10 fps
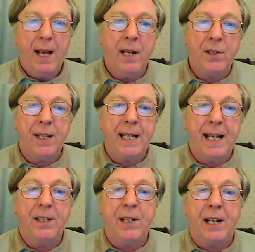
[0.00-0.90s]
as the
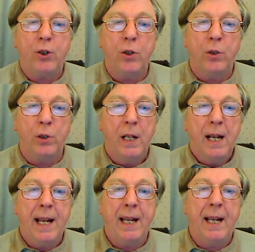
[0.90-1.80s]
International
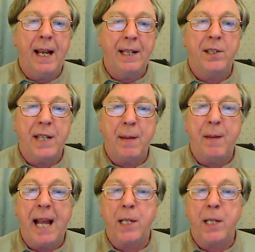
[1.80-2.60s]
Entertainment